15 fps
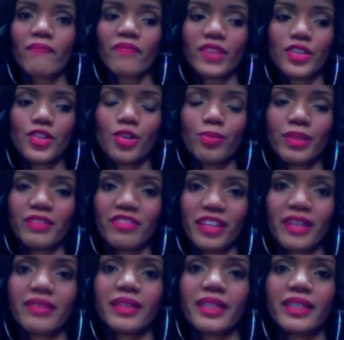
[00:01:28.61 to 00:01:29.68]
then you'll be
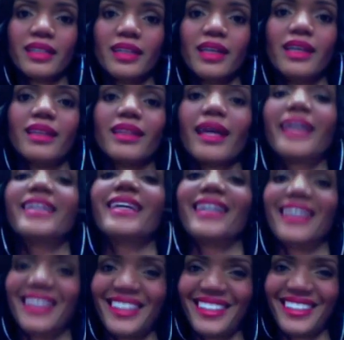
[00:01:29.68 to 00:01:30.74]
very
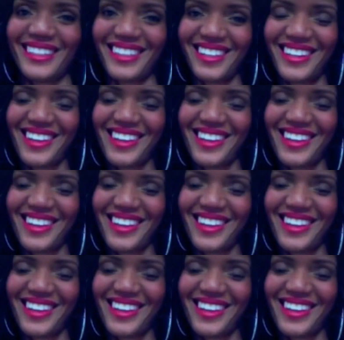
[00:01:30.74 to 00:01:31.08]
light-handed